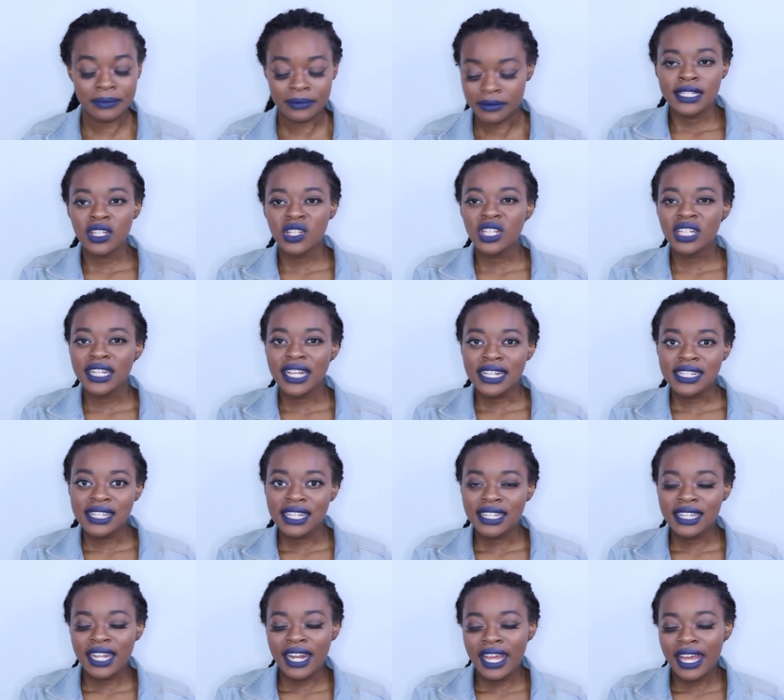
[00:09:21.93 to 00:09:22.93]
So the next
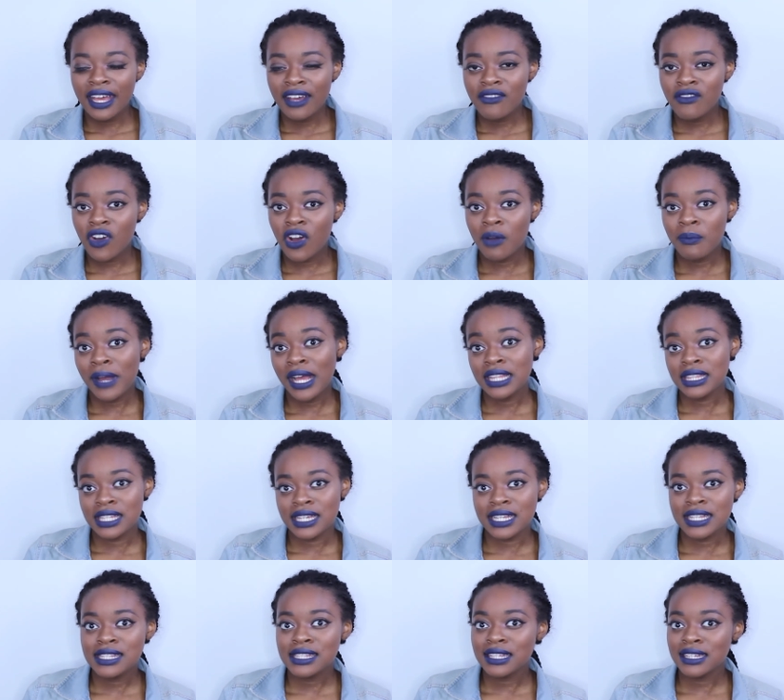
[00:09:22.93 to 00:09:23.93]
thing that I have on my
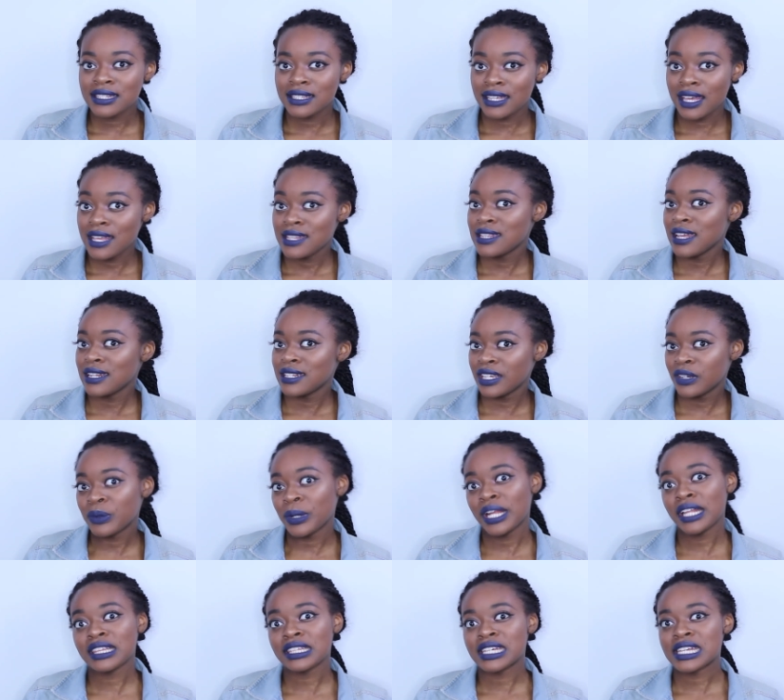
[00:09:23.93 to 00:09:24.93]
list, because yes, I did
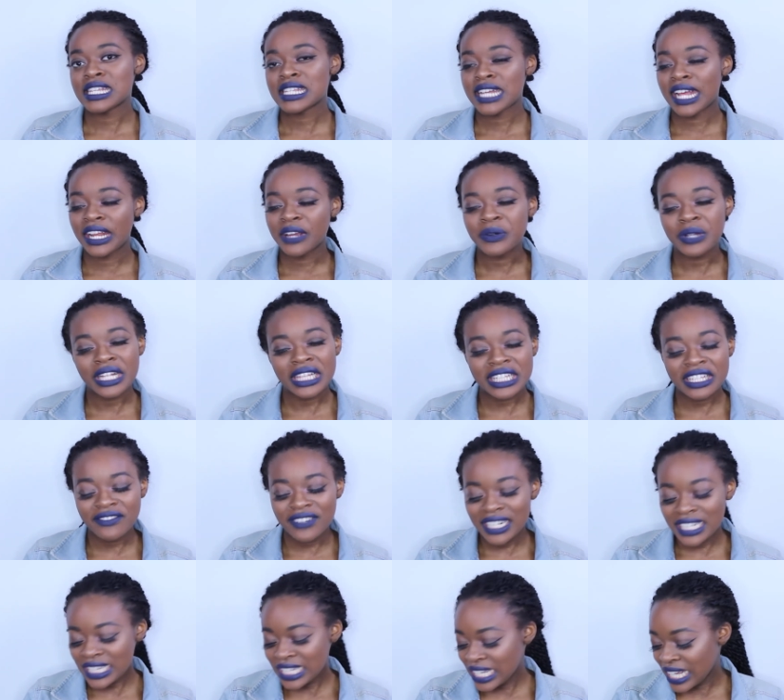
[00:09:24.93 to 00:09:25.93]
write a list, I didn't want to leave
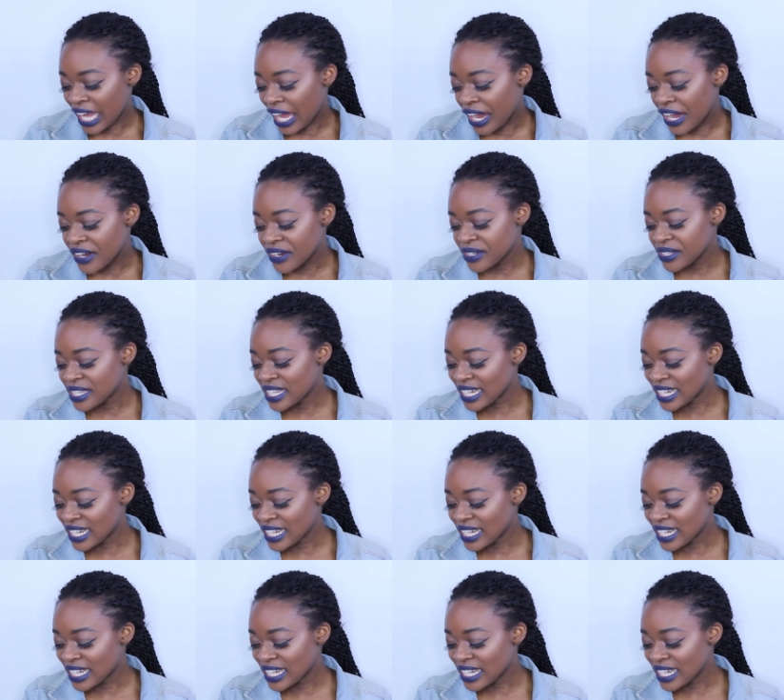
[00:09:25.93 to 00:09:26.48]
anything out.